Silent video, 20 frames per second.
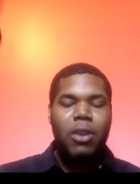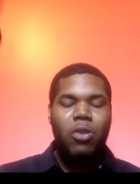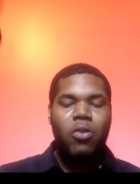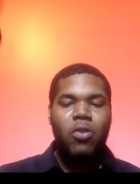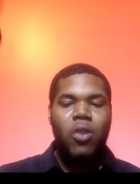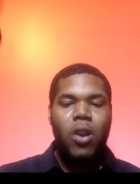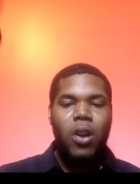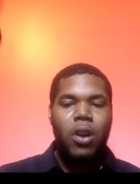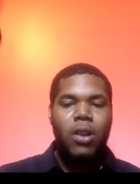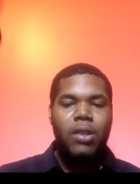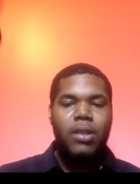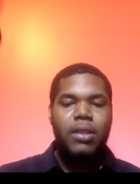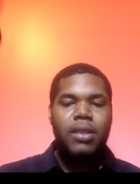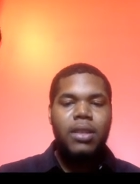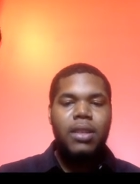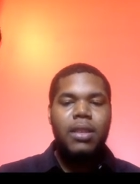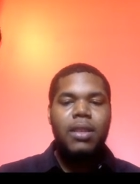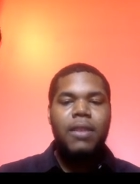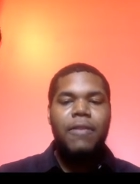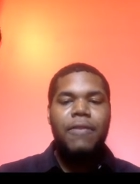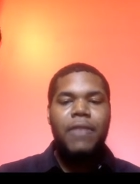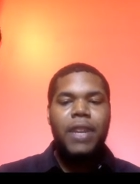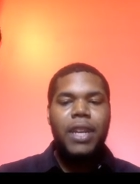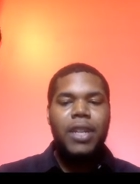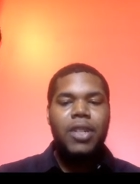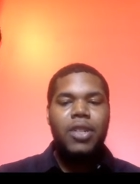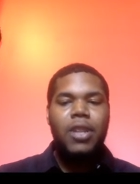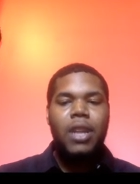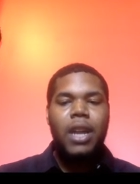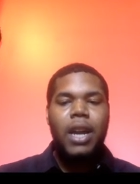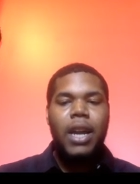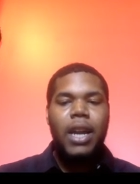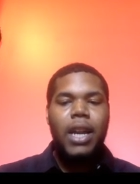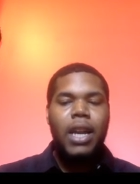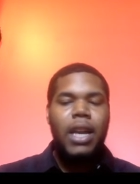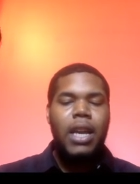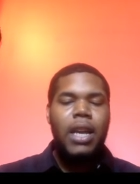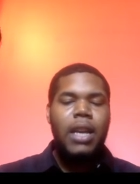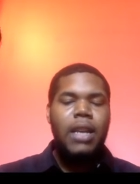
across the finish line.